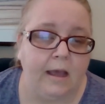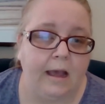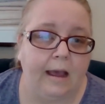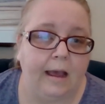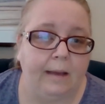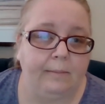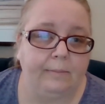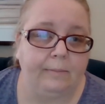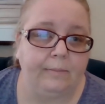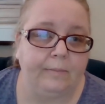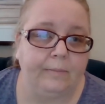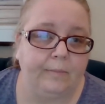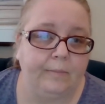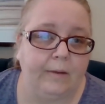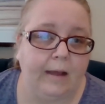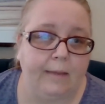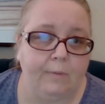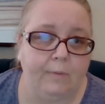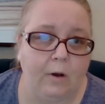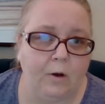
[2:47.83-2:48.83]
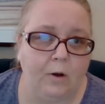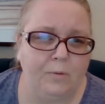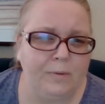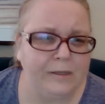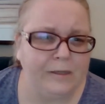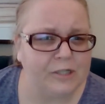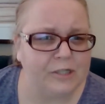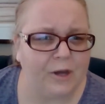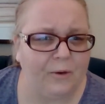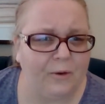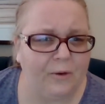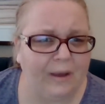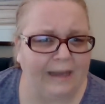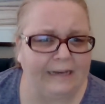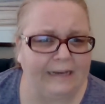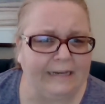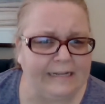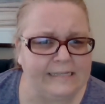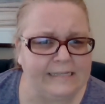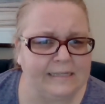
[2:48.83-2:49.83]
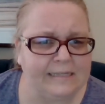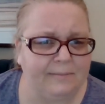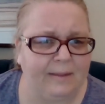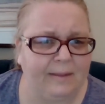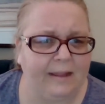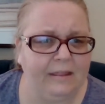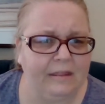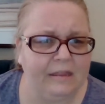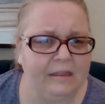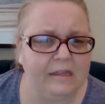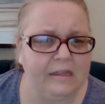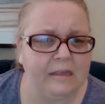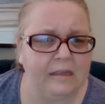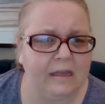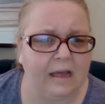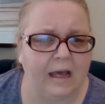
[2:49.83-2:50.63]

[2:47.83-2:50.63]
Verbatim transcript: Um, I'm hoping to go at least a month.